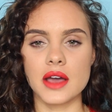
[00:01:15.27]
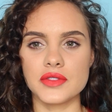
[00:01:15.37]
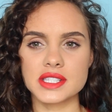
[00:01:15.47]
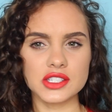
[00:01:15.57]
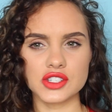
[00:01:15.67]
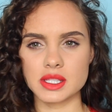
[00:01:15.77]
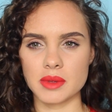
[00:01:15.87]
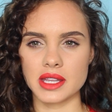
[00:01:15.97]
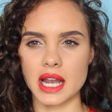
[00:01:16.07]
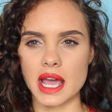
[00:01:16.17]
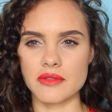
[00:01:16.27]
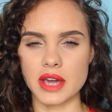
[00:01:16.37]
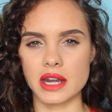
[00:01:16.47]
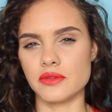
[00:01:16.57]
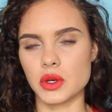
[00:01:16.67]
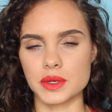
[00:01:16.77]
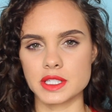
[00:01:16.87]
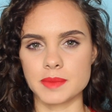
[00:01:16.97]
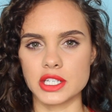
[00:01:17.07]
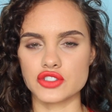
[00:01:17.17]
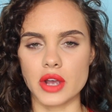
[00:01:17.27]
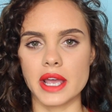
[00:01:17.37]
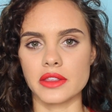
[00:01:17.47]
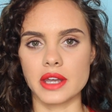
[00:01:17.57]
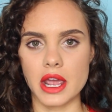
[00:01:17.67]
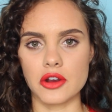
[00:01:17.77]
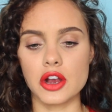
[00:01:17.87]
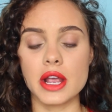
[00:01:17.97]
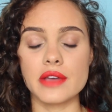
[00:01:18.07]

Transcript: This is just something that I've kind of noticed by trial and error.